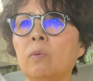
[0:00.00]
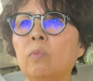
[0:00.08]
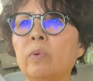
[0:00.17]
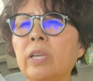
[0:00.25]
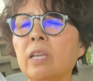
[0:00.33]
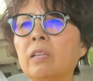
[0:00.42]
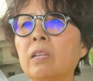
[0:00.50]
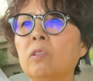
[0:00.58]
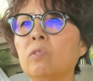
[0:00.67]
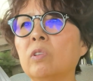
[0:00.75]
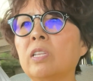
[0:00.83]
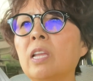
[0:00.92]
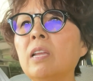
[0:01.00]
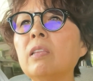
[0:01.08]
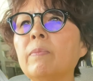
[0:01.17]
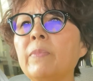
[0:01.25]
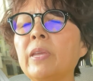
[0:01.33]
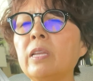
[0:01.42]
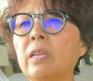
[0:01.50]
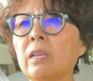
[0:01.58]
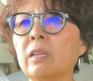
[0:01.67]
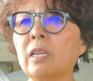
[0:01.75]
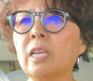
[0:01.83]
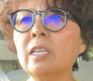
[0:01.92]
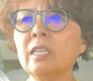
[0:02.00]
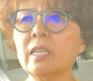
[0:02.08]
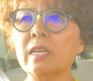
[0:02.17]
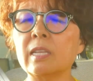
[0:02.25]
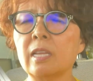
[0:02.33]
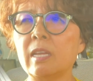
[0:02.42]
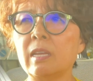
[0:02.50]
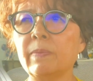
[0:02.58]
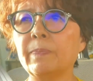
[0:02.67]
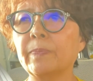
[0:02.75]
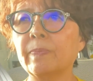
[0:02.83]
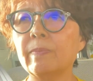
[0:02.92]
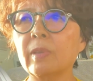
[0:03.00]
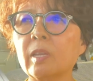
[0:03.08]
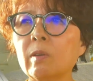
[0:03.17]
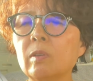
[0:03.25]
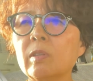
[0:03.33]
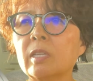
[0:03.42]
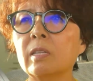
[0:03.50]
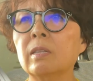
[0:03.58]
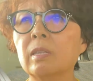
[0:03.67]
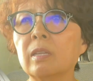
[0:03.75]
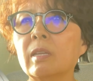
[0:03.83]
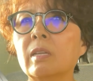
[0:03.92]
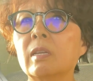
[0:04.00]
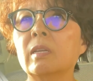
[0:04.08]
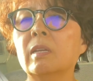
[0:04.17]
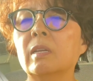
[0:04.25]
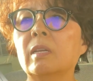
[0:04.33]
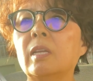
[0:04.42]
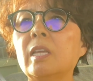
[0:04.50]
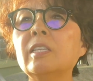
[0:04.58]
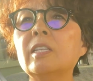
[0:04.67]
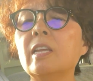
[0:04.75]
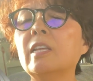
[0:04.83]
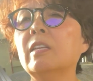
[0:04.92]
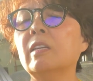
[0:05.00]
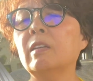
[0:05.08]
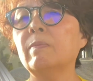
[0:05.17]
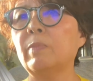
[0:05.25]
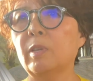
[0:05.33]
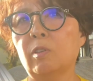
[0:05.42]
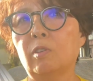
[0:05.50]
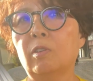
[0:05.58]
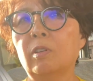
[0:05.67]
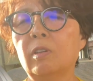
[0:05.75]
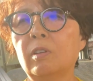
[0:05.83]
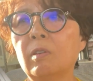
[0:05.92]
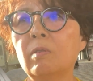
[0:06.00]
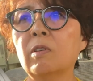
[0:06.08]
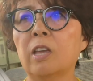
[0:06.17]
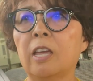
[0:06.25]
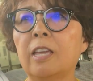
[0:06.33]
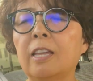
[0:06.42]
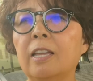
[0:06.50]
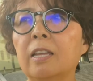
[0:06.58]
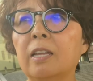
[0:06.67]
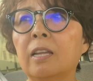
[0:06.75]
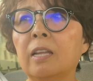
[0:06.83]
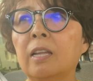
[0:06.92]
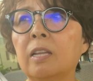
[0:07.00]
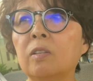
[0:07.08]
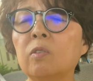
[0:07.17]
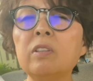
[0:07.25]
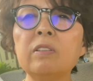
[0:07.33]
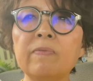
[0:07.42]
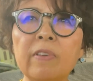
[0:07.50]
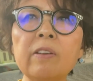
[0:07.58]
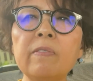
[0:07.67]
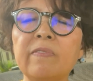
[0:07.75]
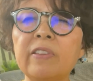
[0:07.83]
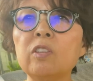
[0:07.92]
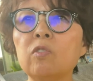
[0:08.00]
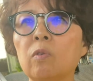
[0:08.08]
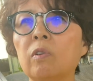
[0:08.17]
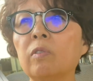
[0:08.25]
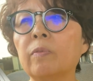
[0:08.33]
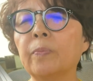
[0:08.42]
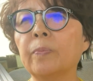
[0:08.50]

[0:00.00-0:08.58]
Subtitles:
we can understand the meaning instantly because it's like a picture, okay? So it's very visual.